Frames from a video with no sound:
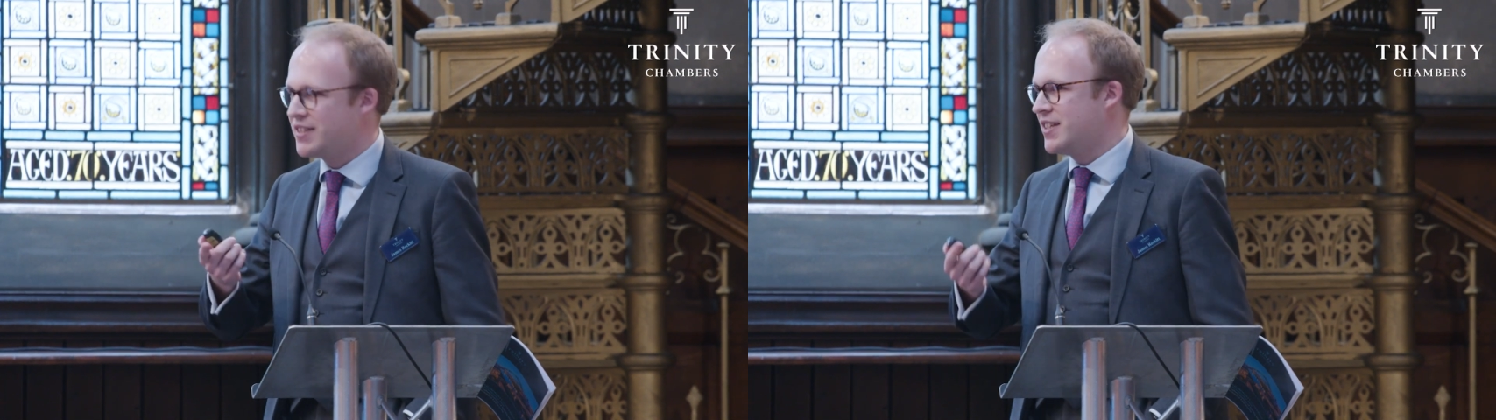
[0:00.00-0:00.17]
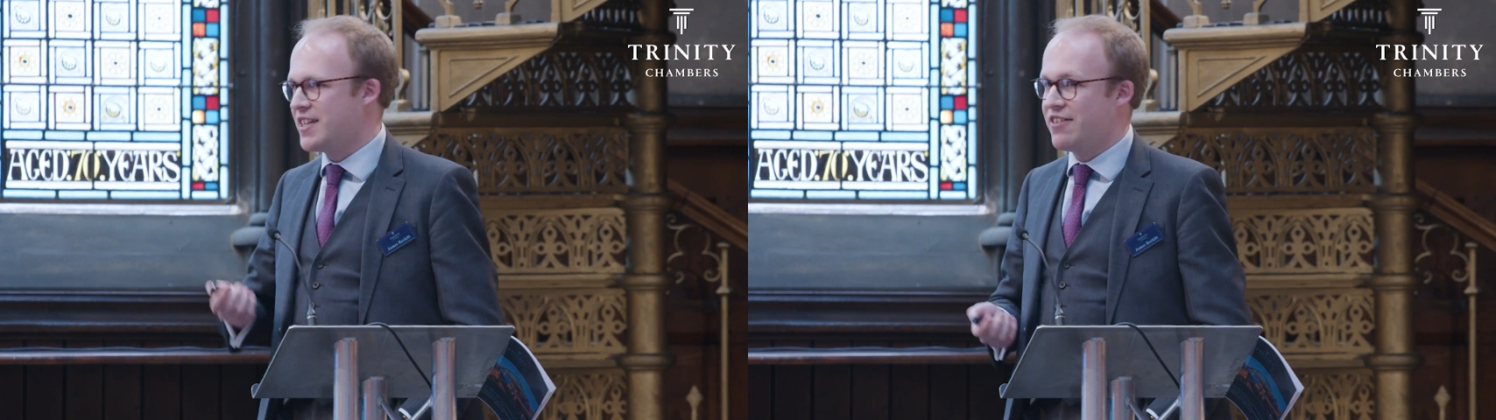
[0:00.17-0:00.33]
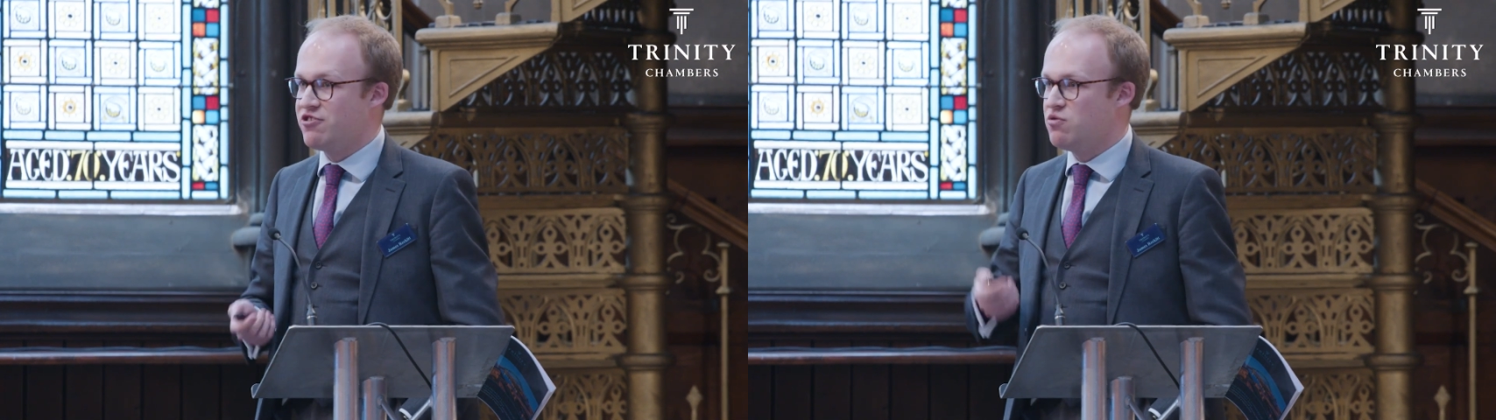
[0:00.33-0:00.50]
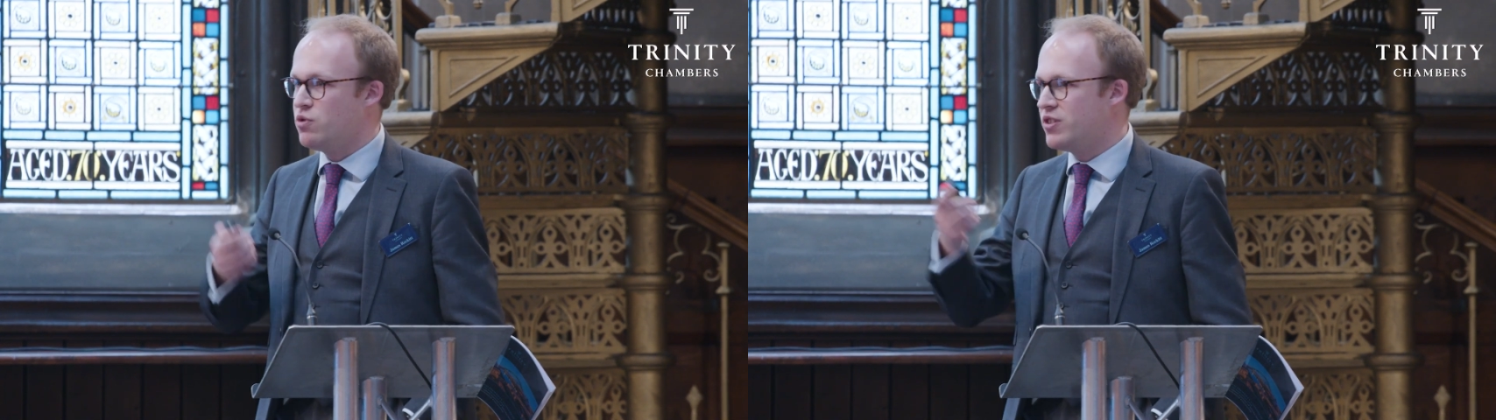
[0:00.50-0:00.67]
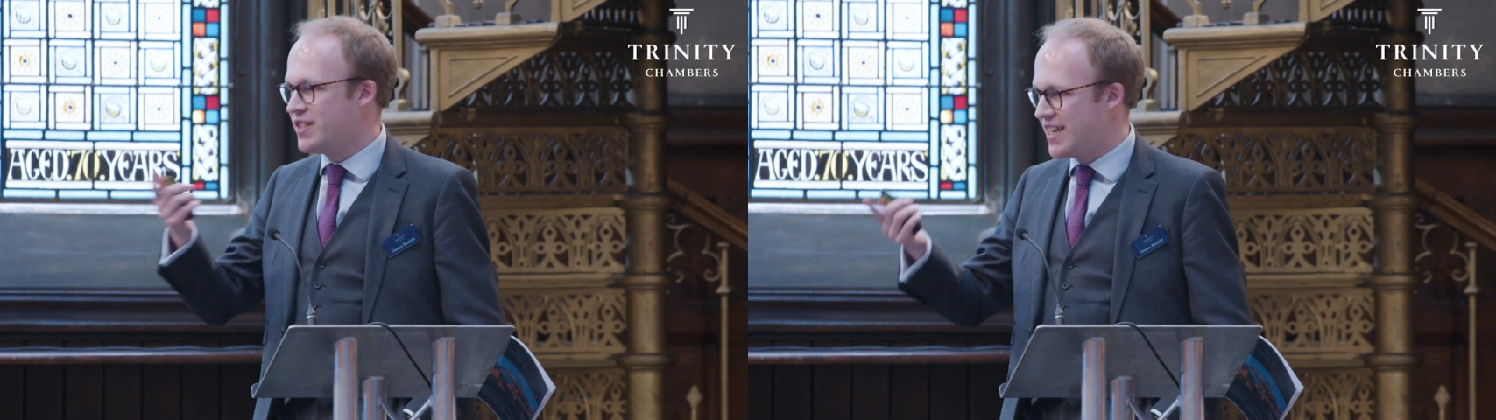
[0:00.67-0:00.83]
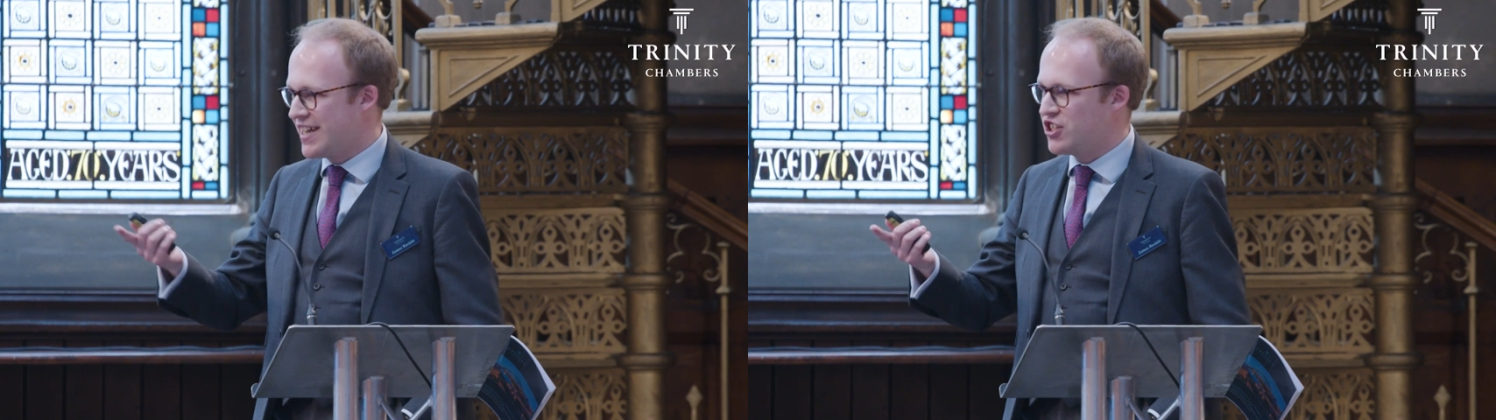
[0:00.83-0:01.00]
etc.,
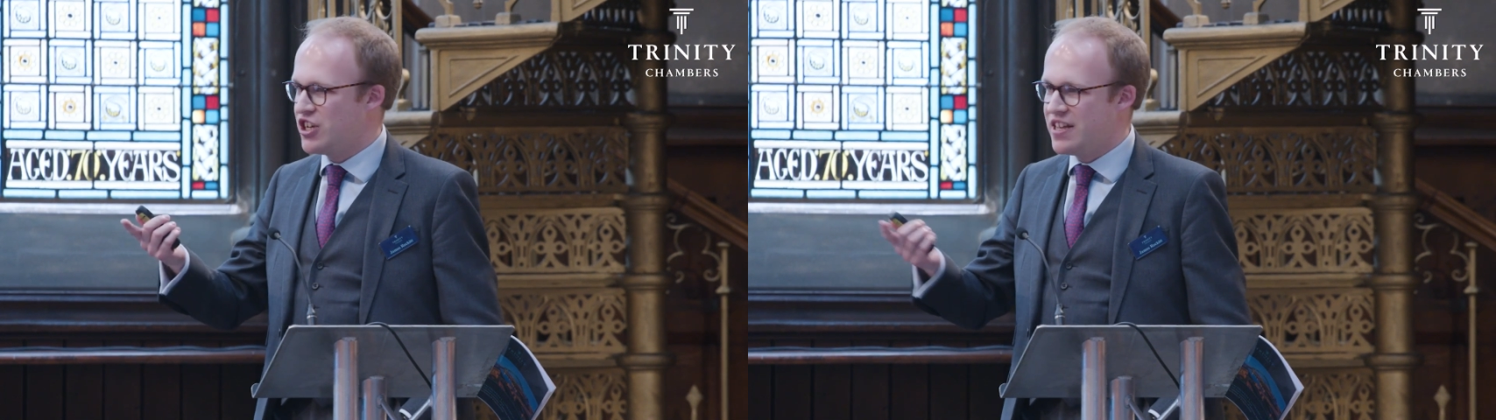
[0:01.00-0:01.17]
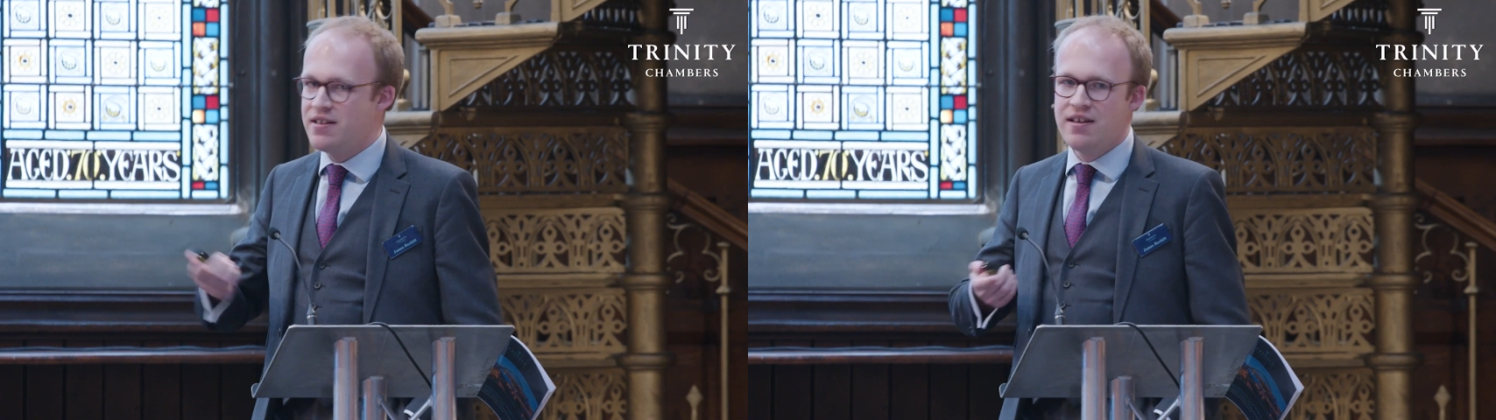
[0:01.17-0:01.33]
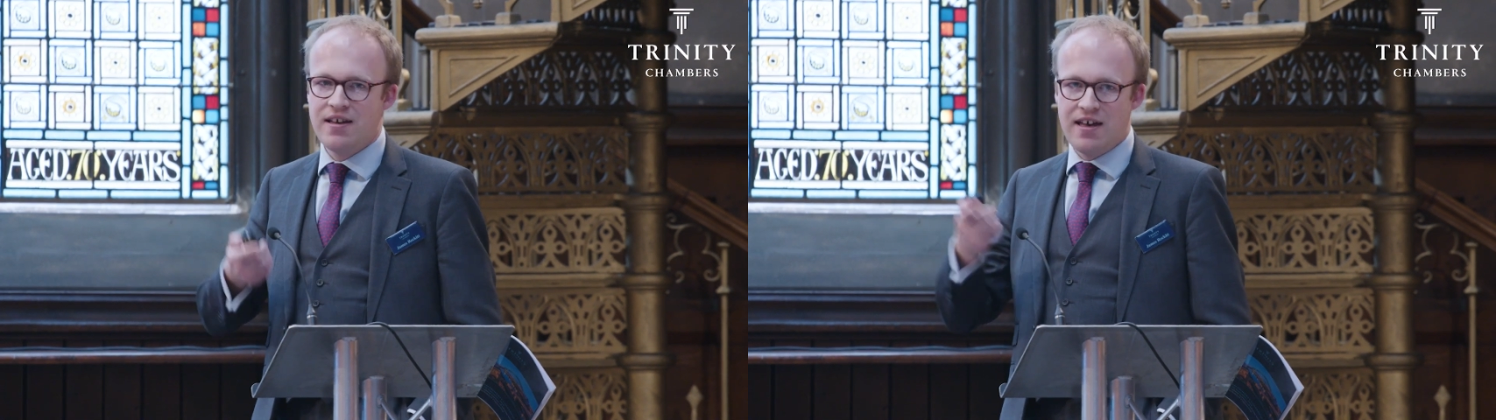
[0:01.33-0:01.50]
wouldn't actually